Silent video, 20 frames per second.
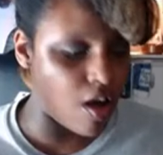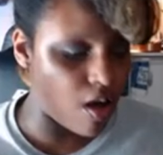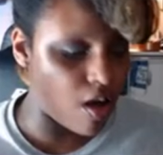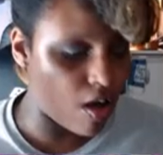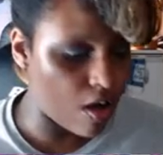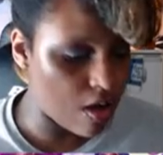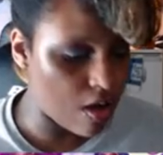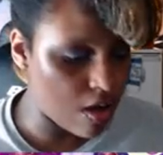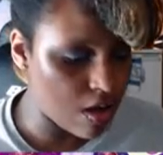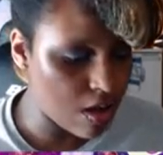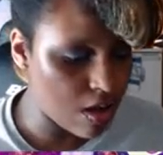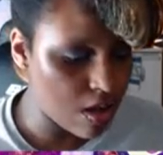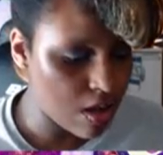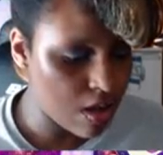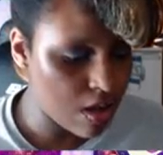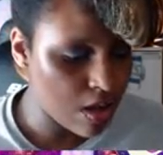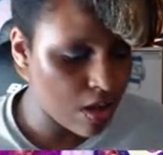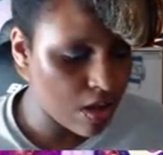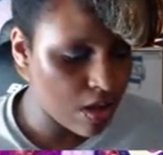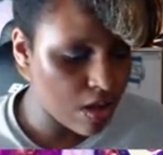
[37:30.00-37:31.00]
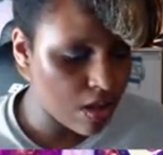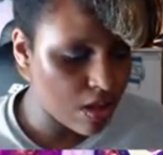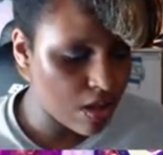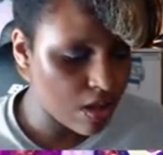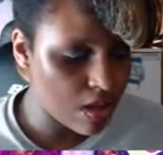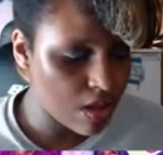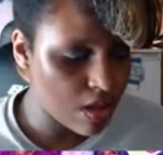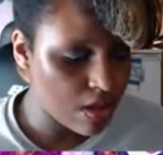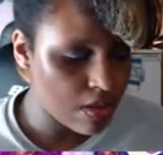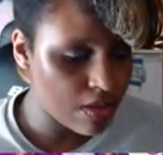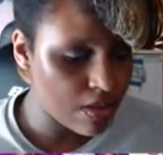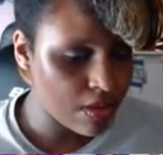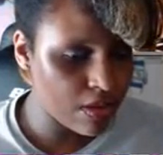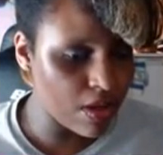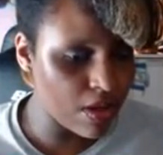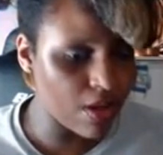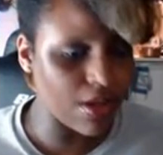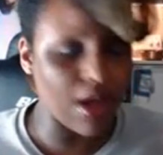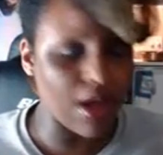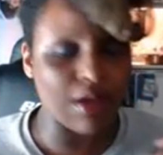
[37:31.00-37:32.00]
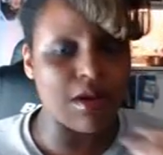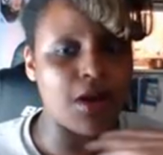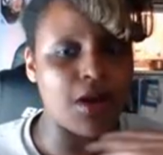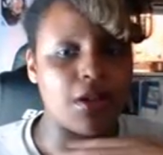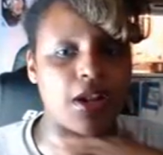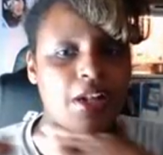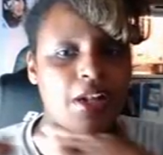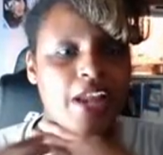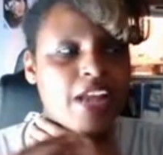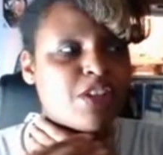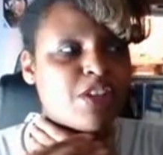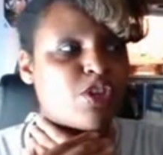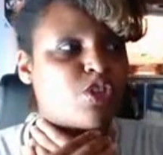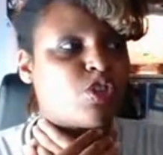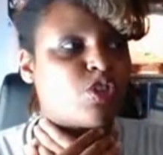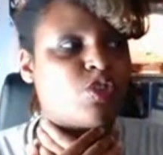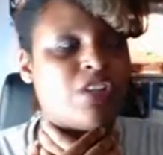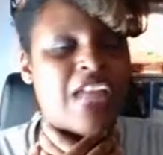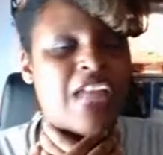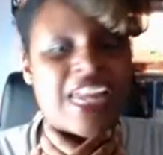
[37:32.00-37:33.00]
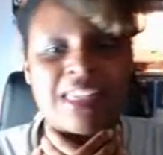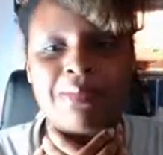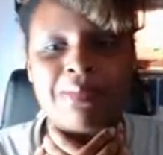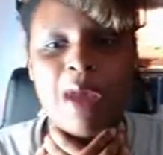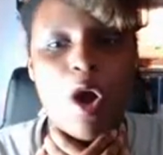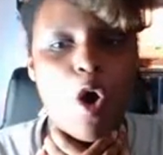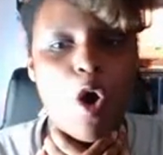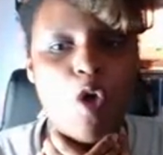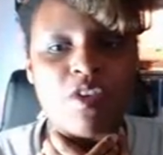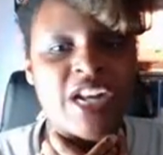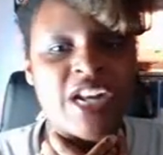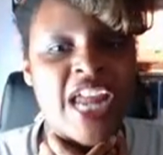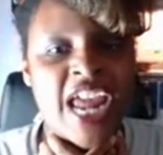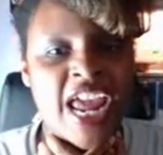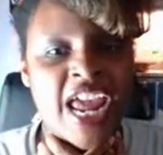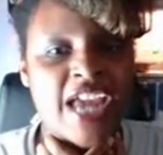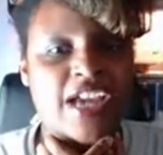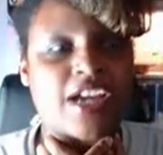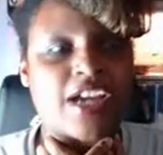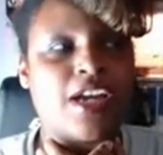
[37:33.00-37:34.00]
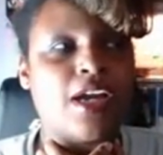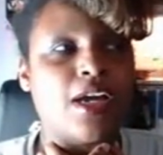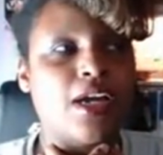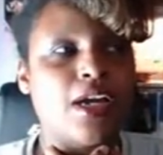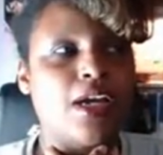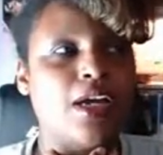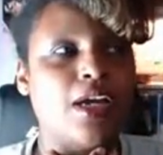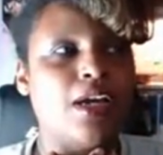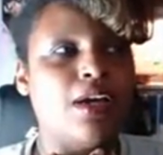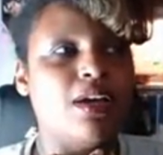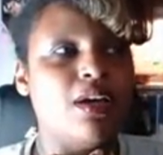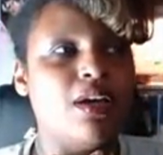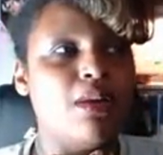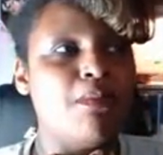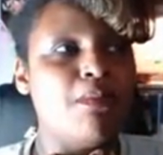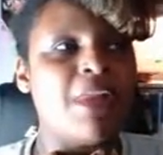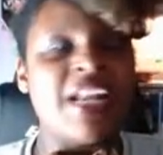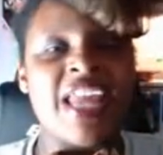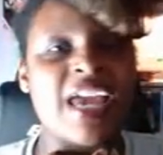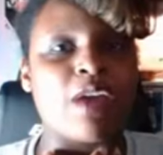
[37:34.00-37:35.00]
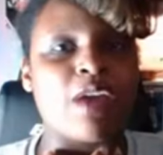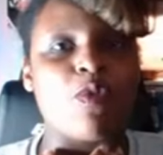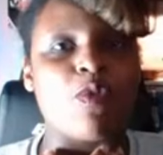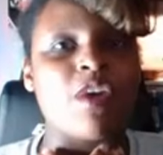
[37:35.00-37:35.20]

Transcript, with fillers: to you They just sliced my whole neck! My neck